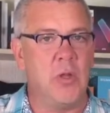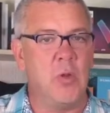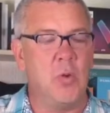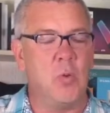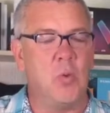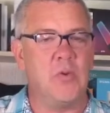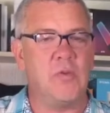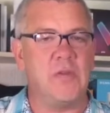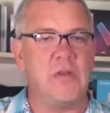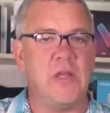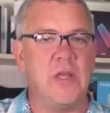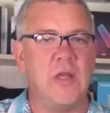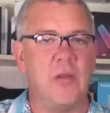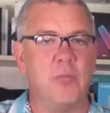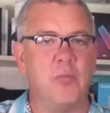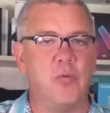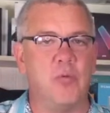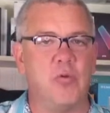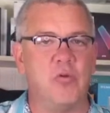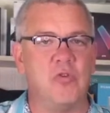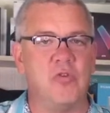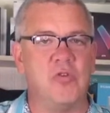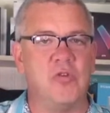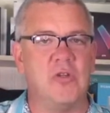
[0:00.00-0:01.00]
with the Amp
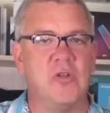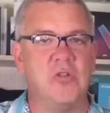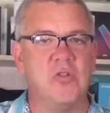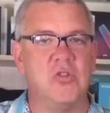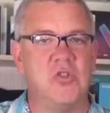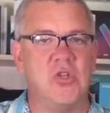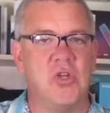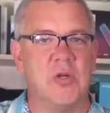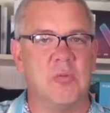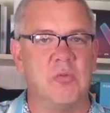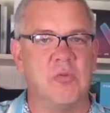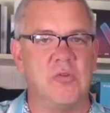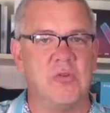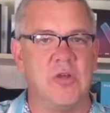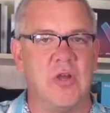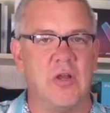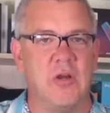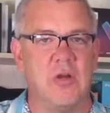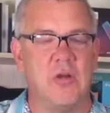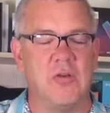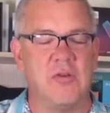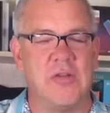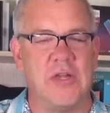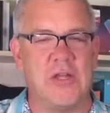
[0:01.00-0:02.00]
Road Jump
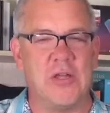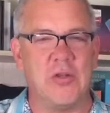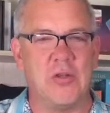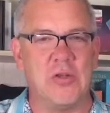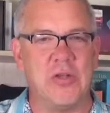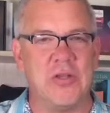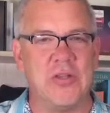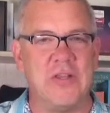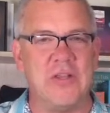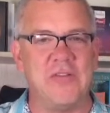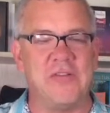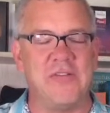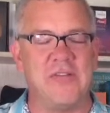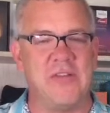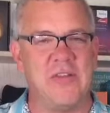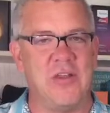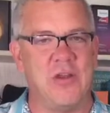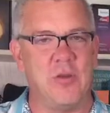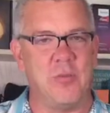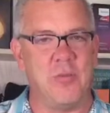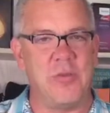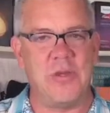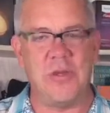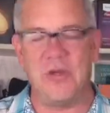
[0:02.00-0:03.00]
Starter. Take a look at this, and then
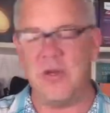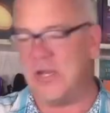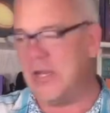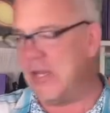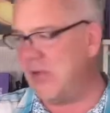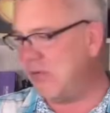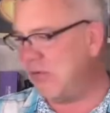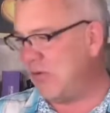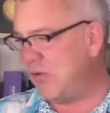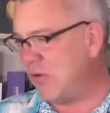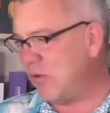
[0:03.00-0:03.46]
I'll be here to answer your